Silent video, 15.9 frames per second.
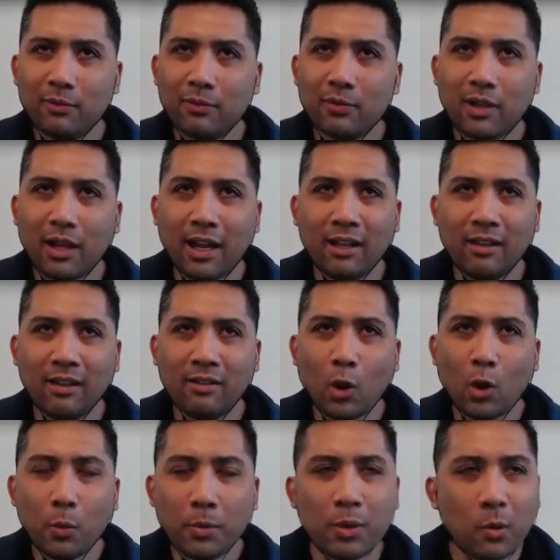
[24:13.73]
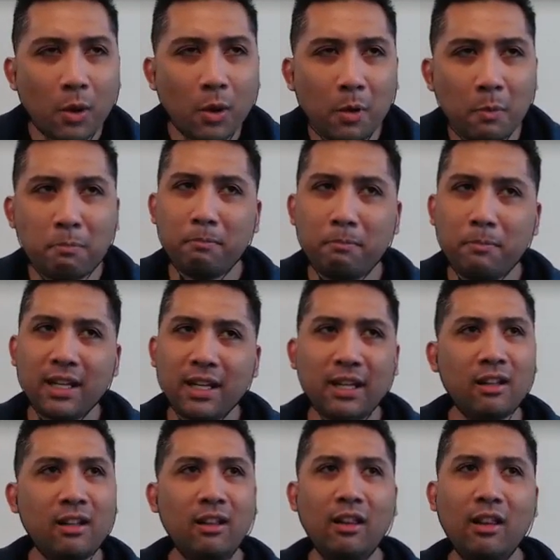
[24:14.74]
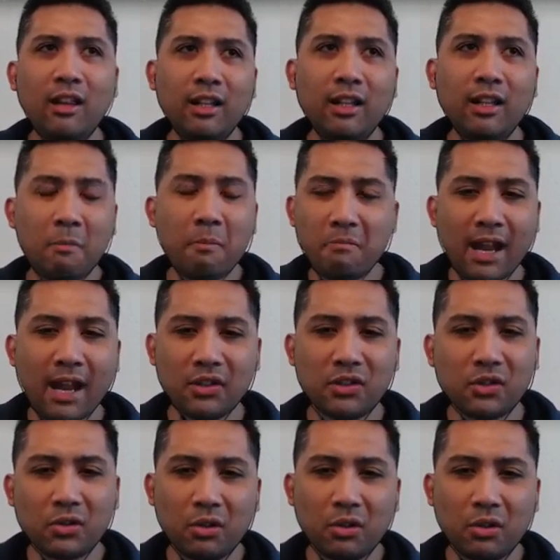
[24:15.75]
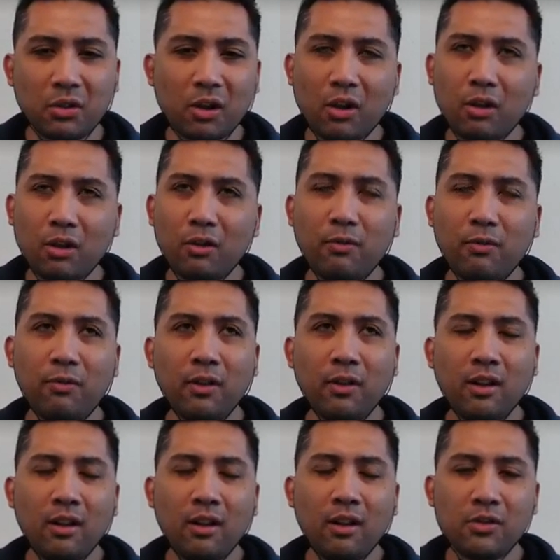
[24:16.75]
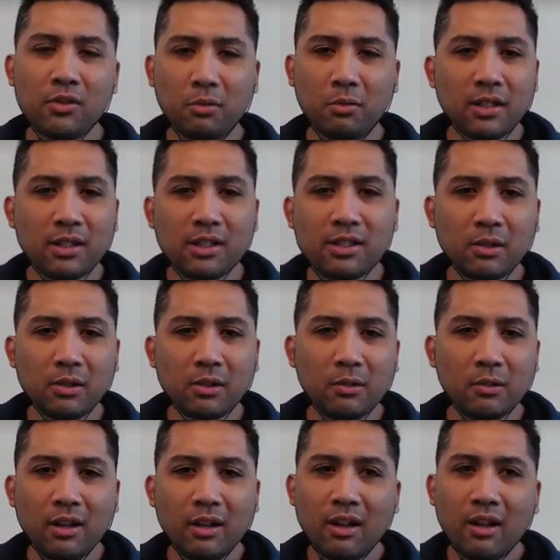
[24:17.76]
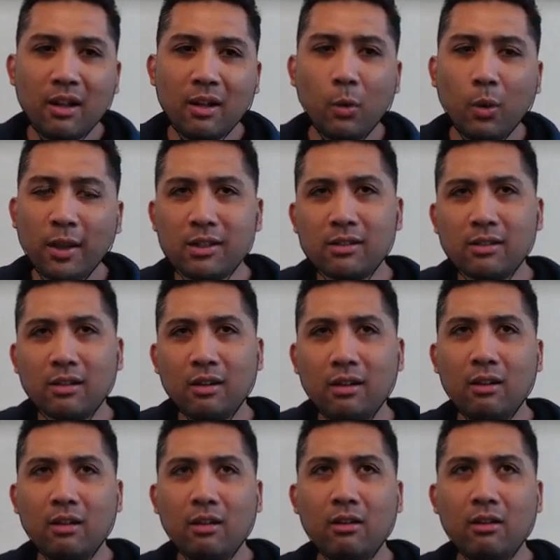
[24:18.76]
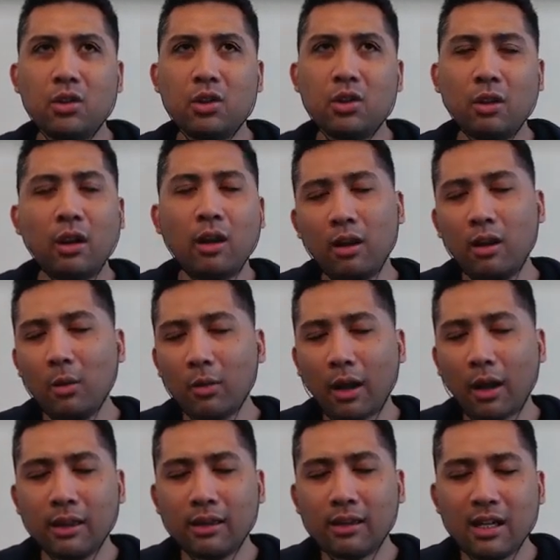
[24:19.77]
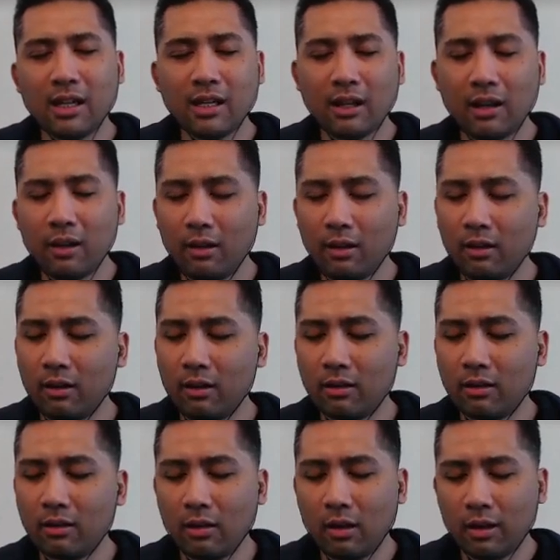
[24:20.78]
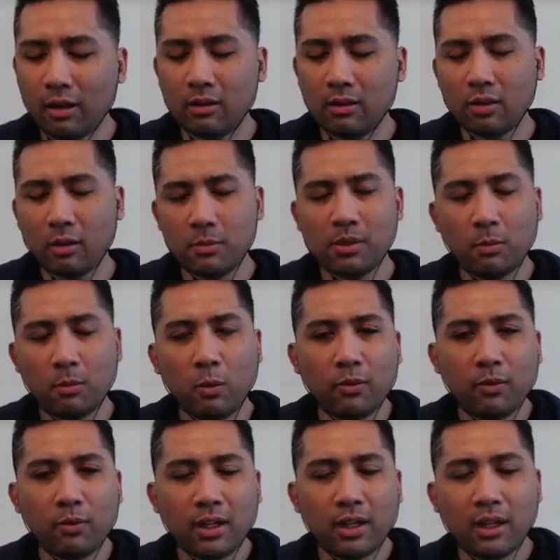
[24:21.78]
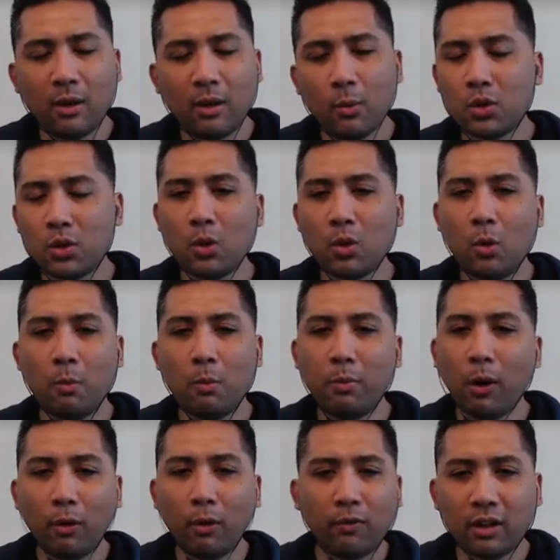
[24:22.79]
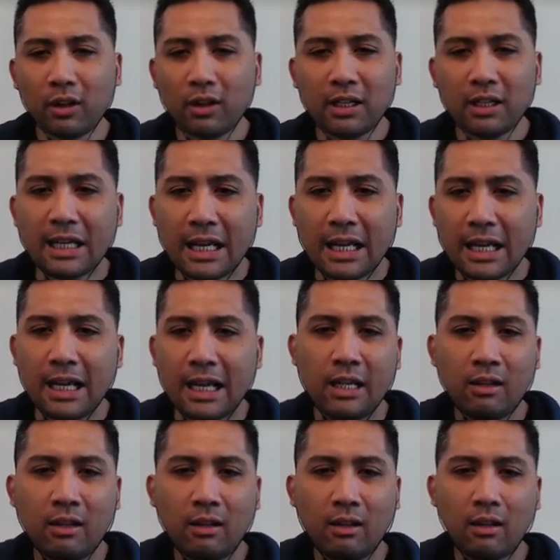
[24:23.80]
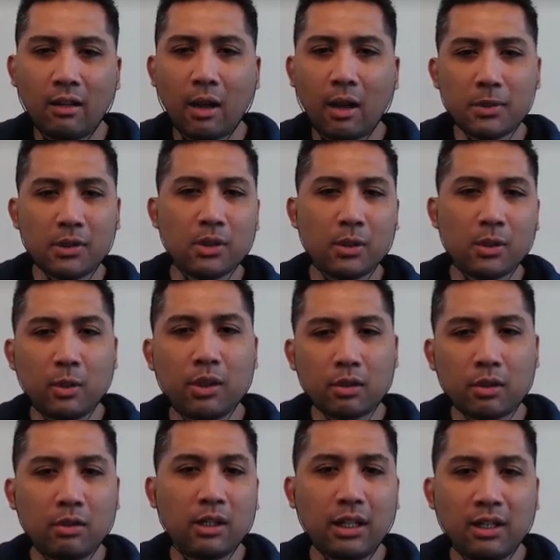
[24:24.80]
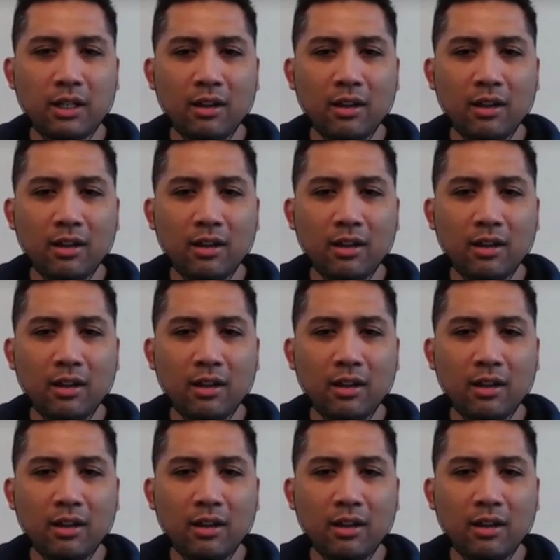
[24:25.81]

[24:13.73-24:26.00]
and Obi-Wan being like the master of Surisu was, I think in terms of movie, it was shown perfectly in Episode 3